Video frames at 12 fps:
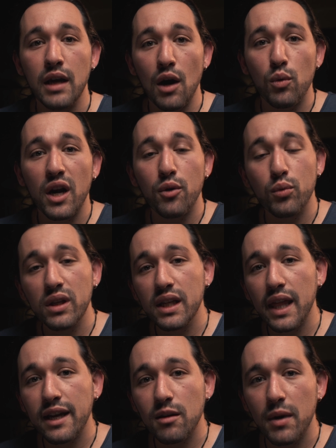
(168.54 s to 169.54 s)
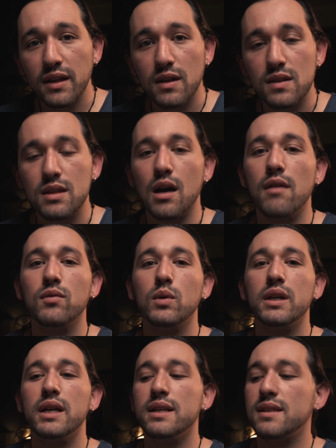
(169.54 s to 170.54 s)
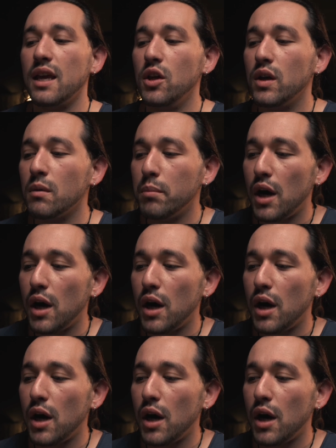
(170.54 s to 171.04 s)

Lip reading: Now, what I really like about the software is that you can